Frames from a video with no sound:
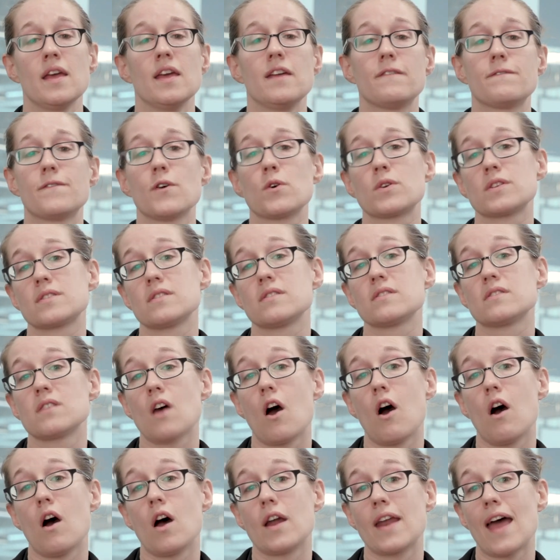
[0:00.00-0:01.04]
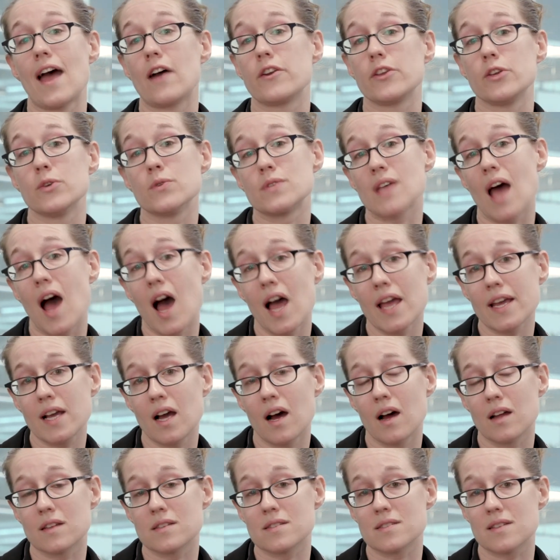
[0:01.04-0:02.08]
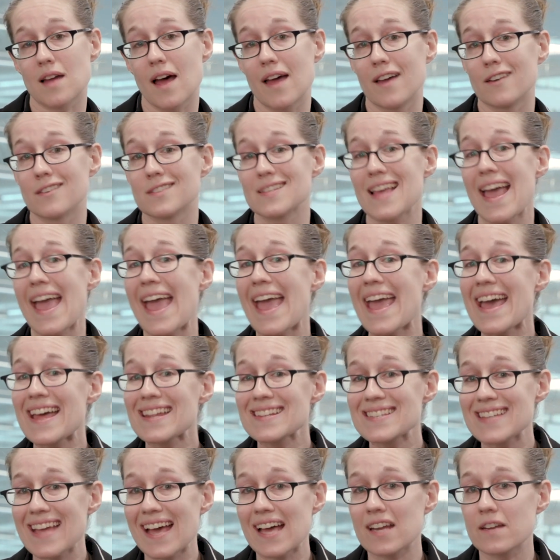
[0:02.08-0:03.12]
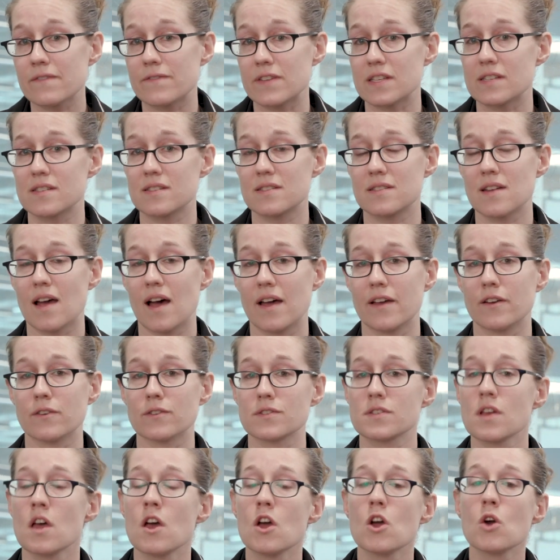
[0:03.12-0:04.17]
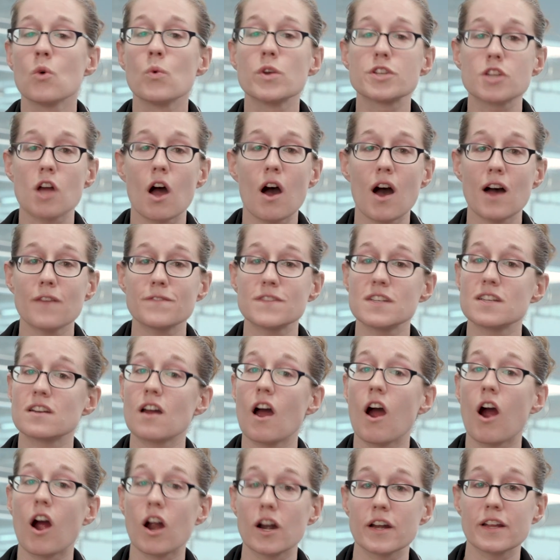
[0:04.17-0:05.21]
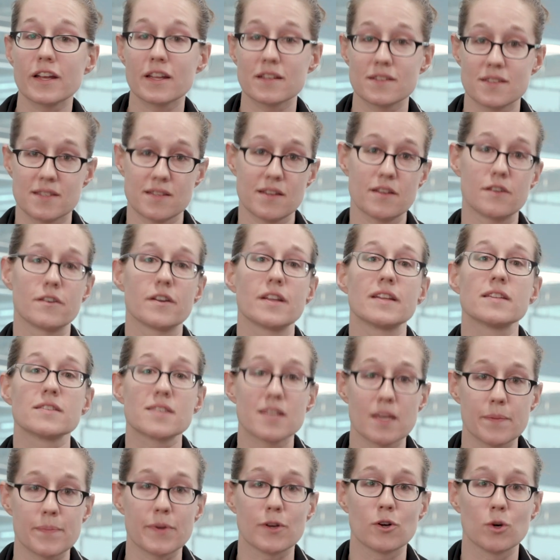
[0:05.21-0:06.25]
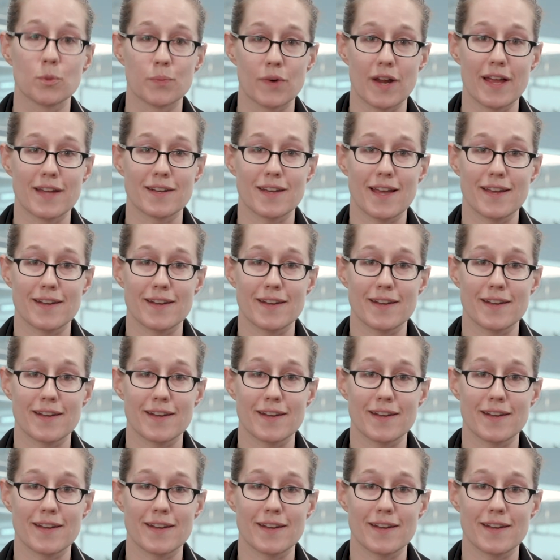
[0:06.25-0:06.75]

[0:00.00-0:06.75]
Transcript: It focuses on how to use icon styles and data viz styles, which often aren't considered in typical brand